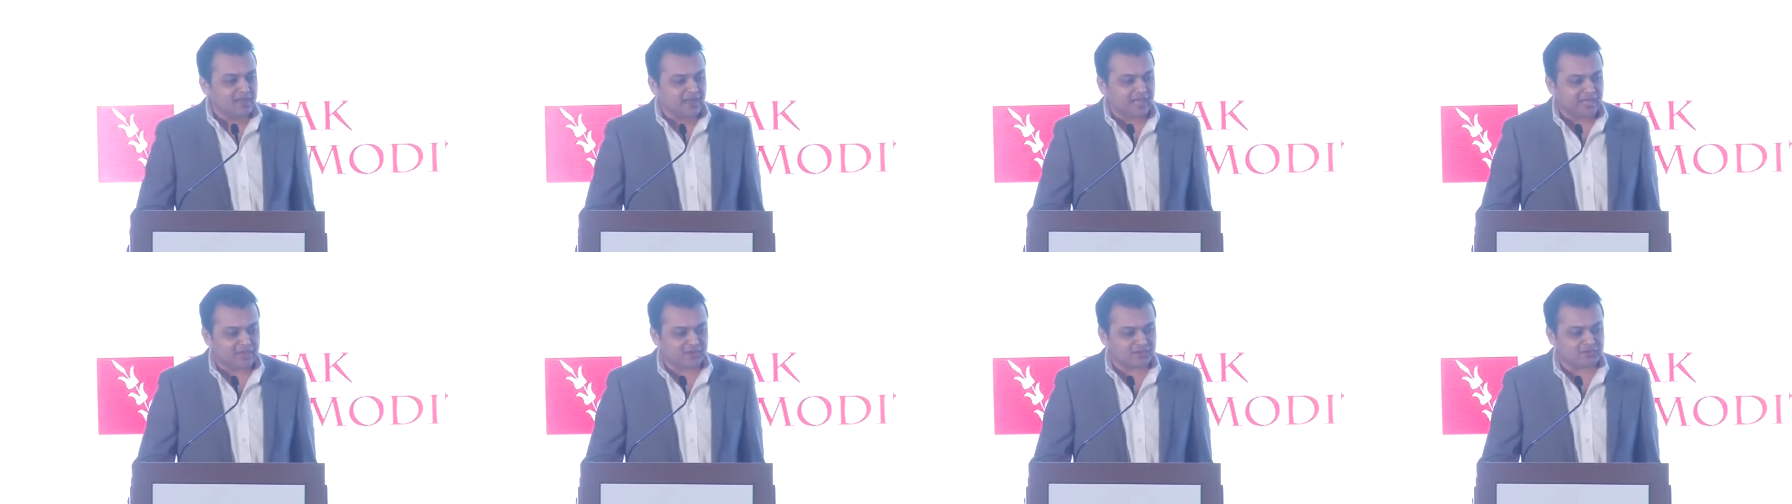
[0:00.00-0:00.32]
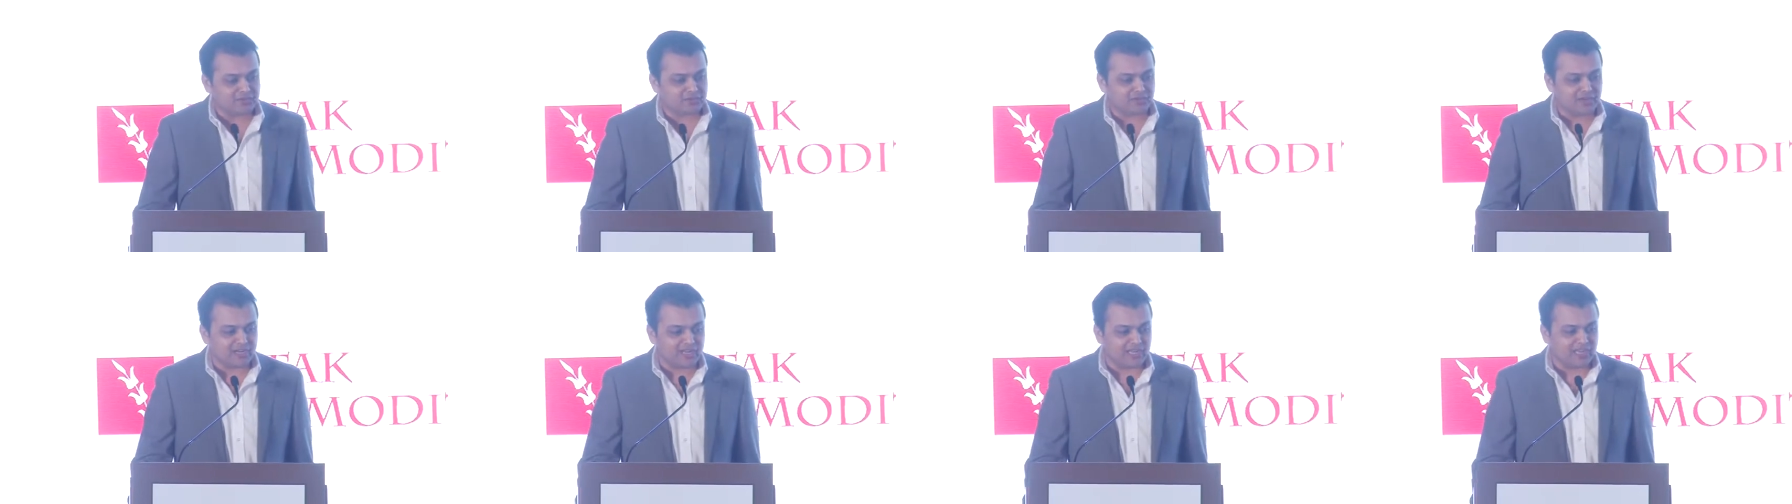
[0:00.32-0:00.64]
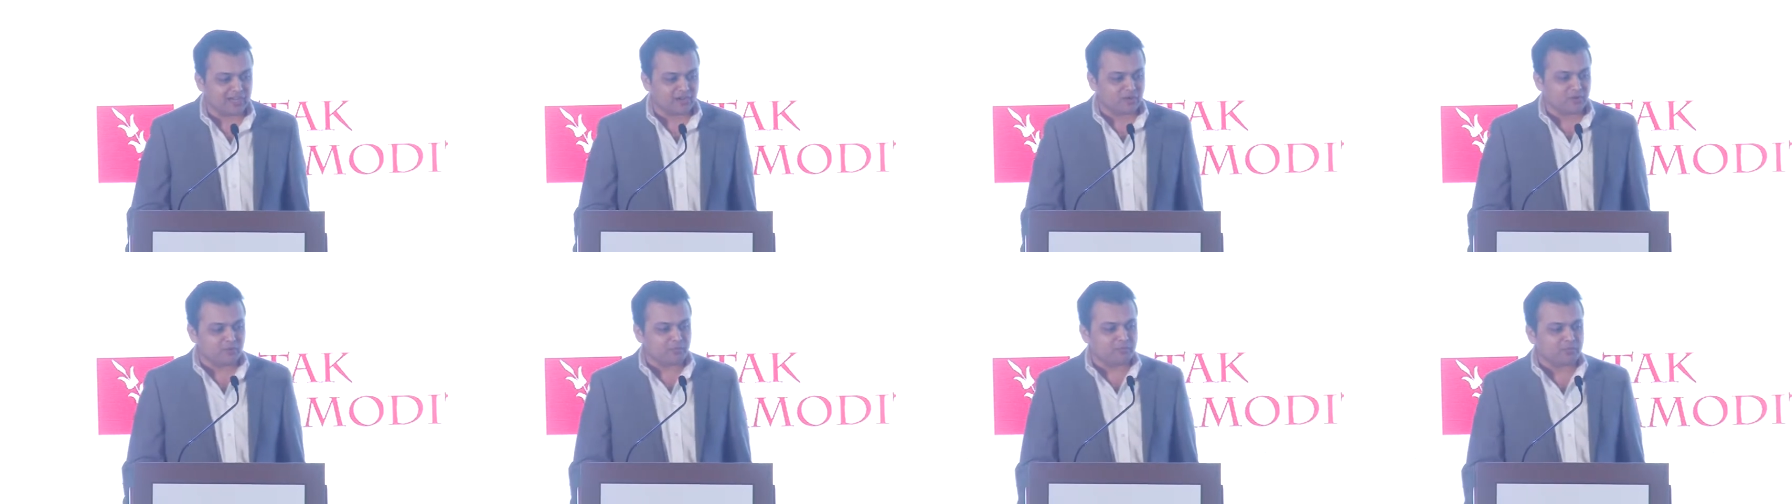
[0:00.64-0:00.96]
and Australia
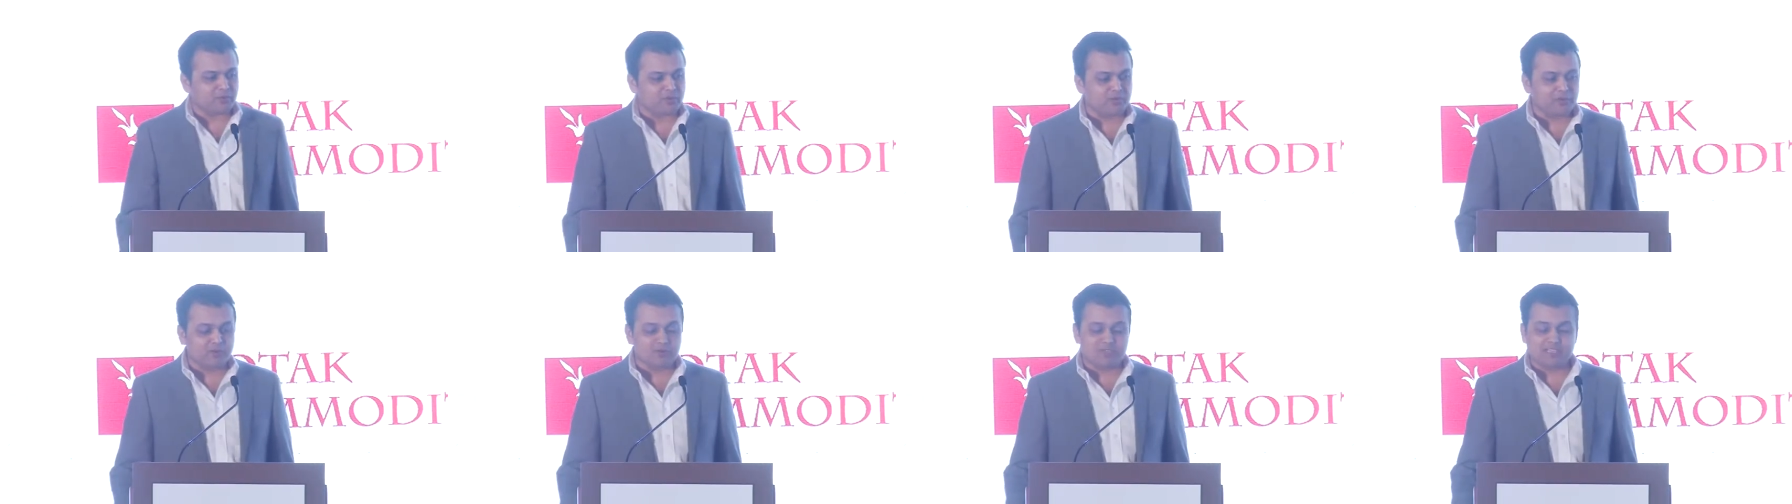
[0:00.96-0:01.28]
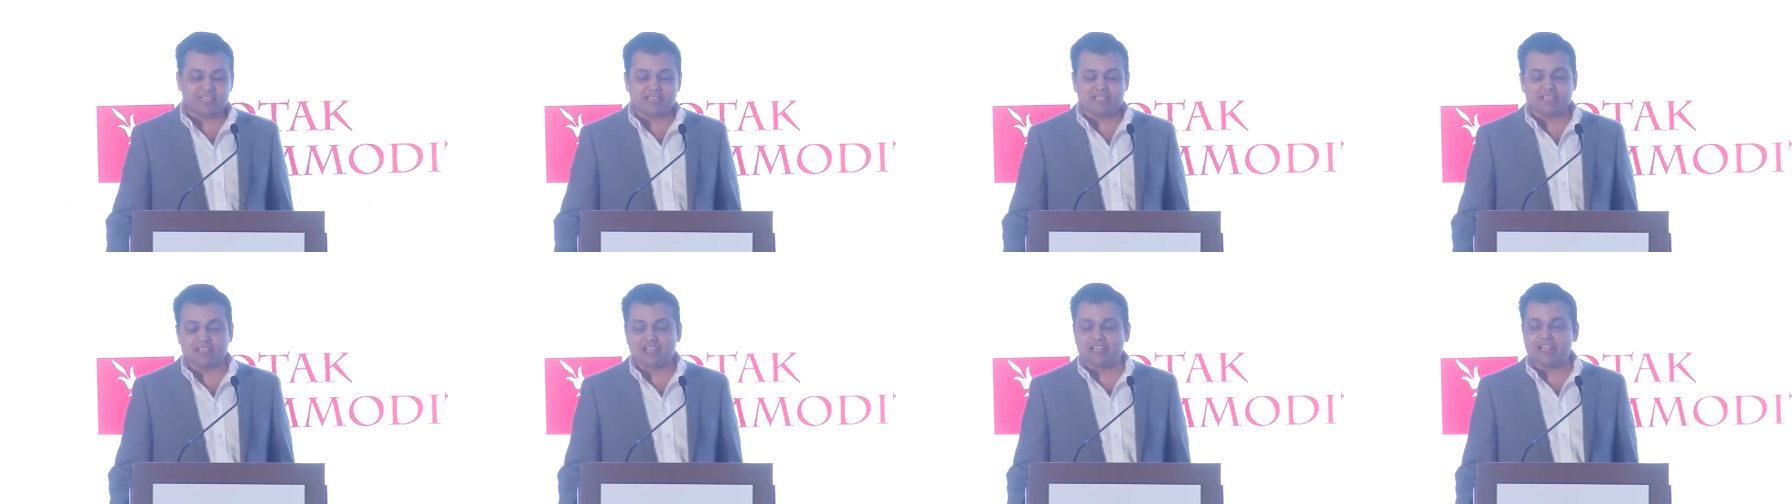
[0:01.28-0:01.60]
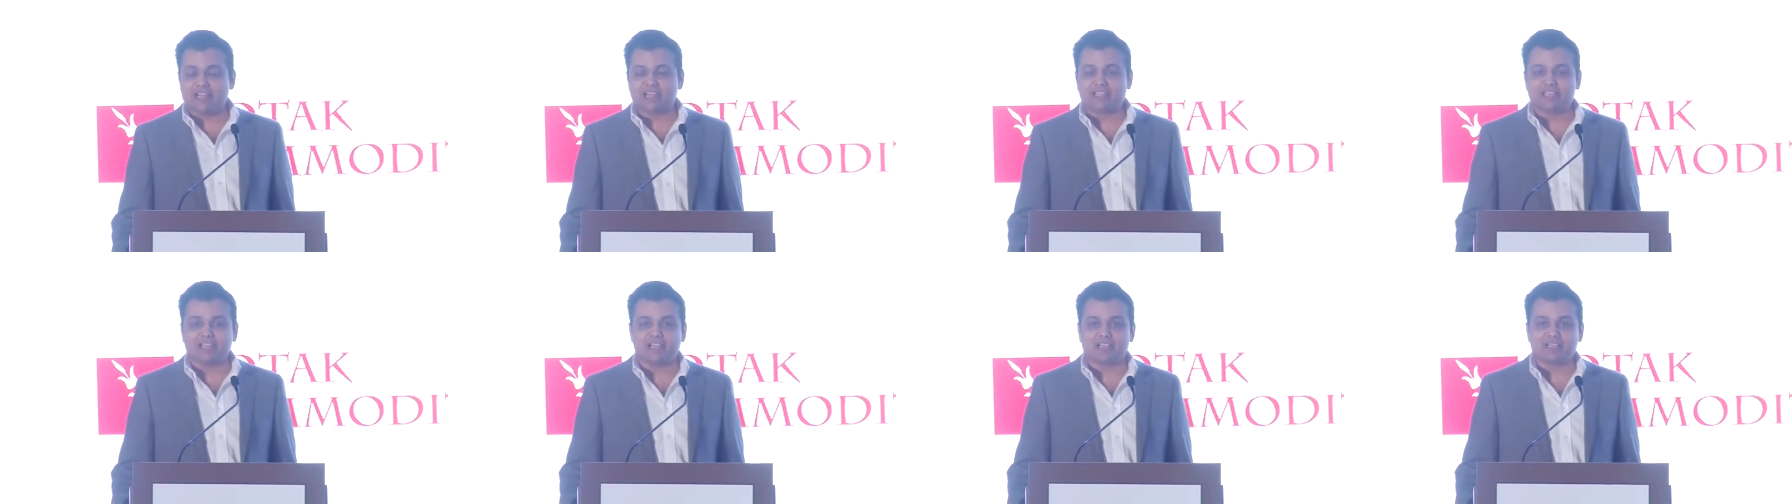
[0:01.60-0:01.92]
are going to produce and the
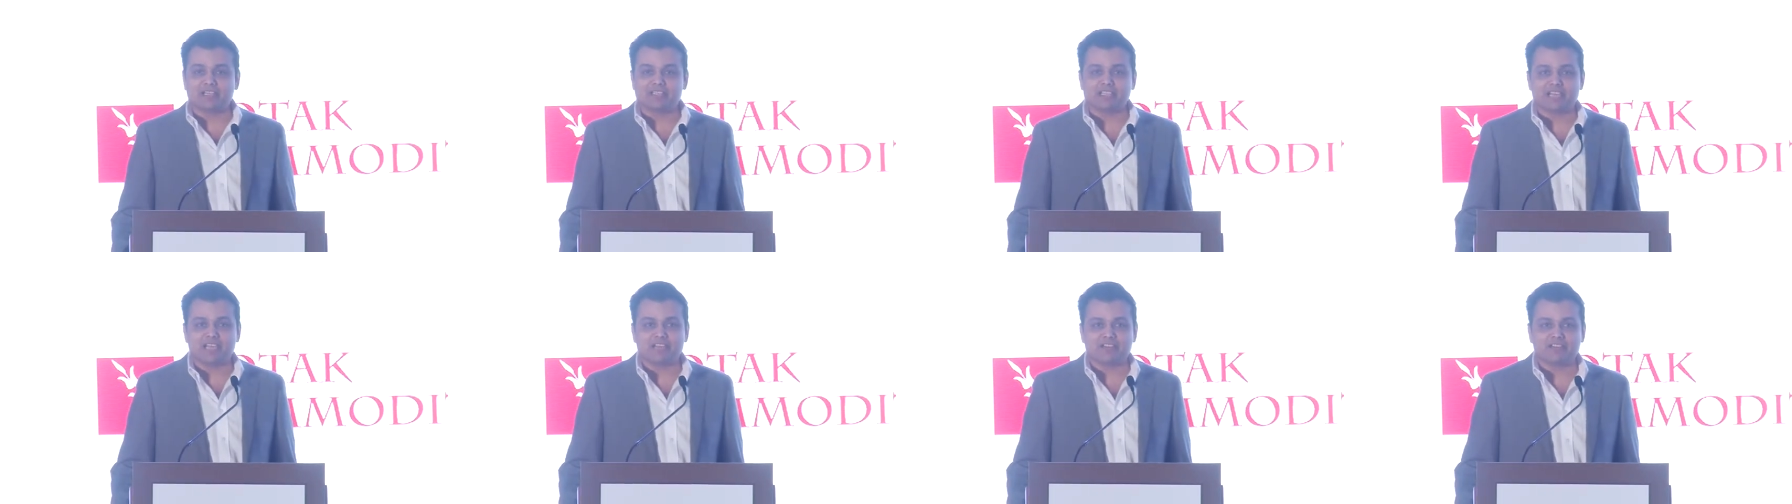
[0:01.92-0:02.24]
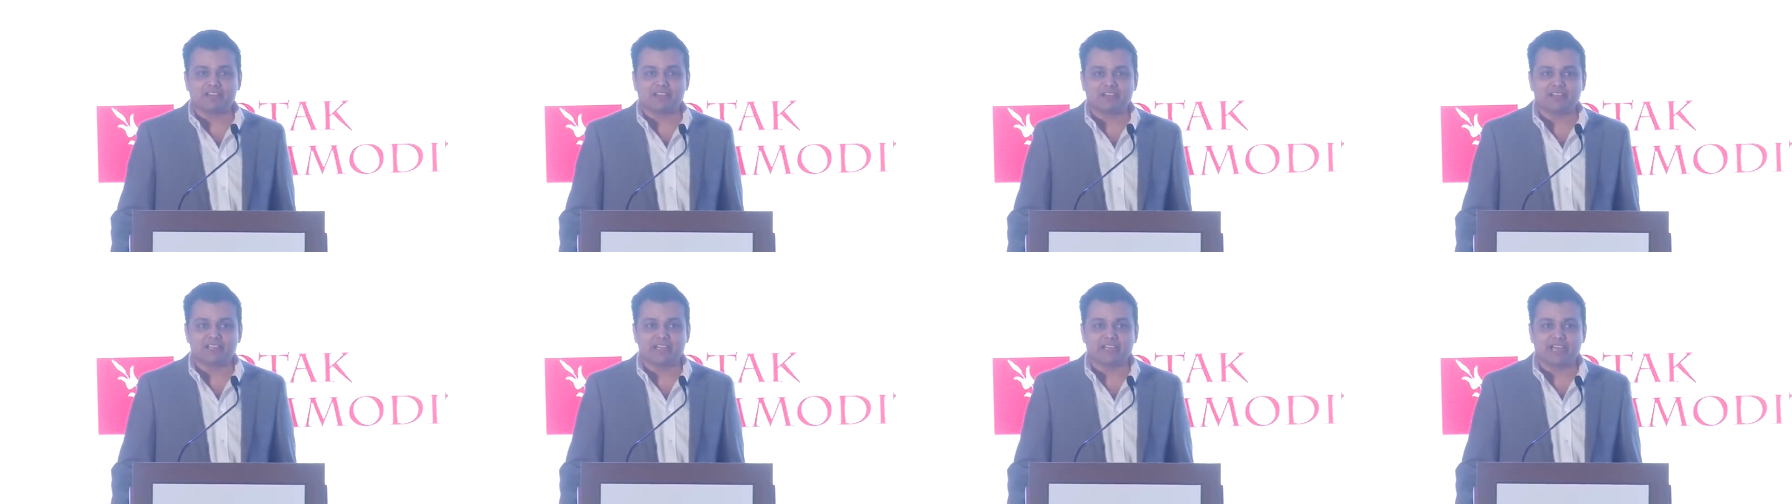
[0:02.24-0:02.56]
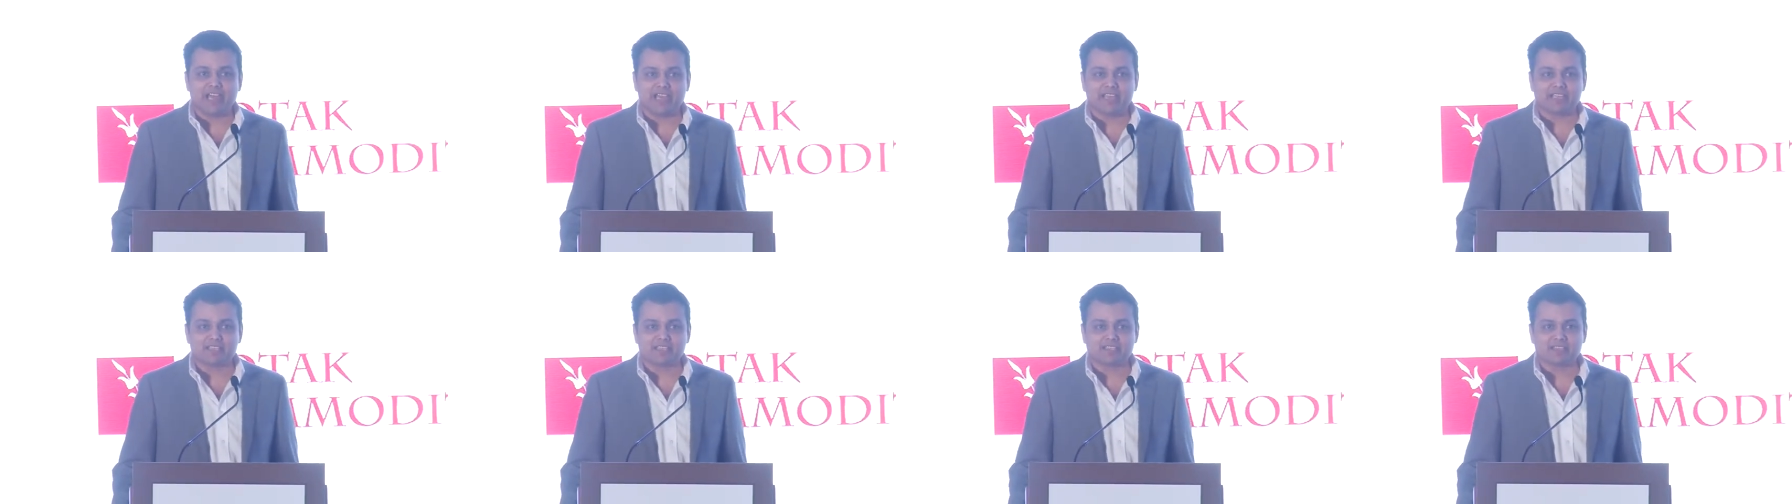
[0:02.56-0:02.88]
kind that China really
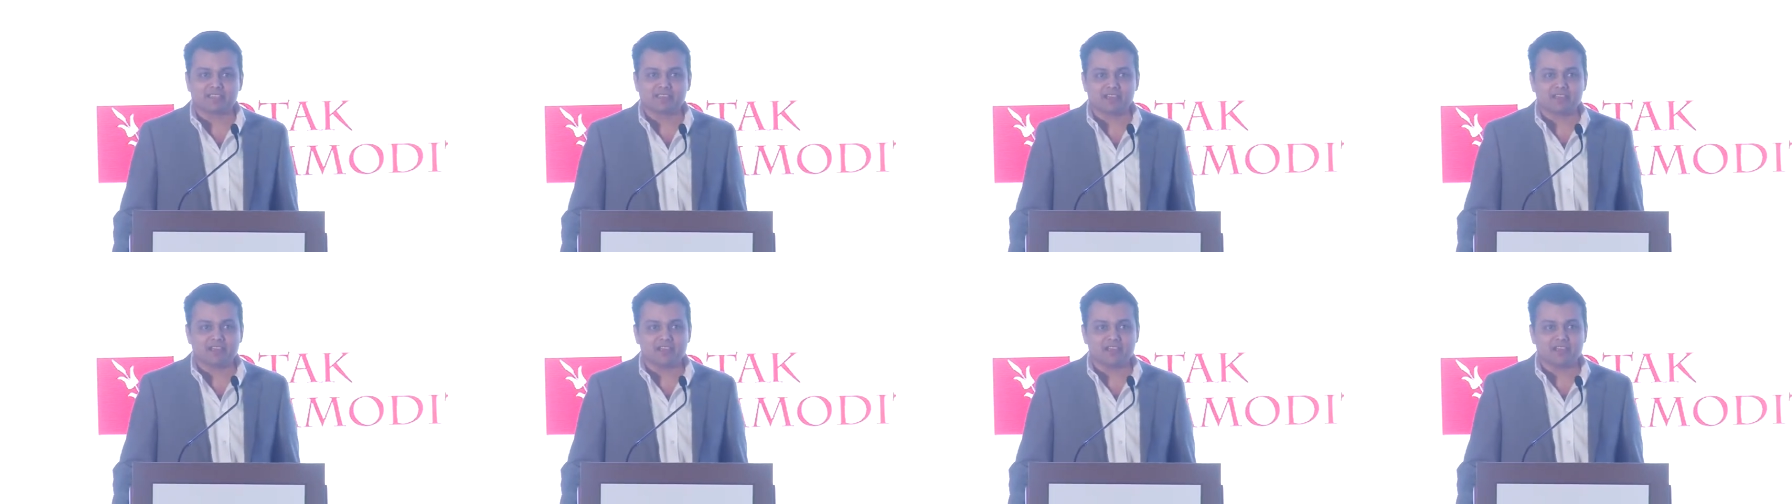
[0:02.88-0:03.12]
likes,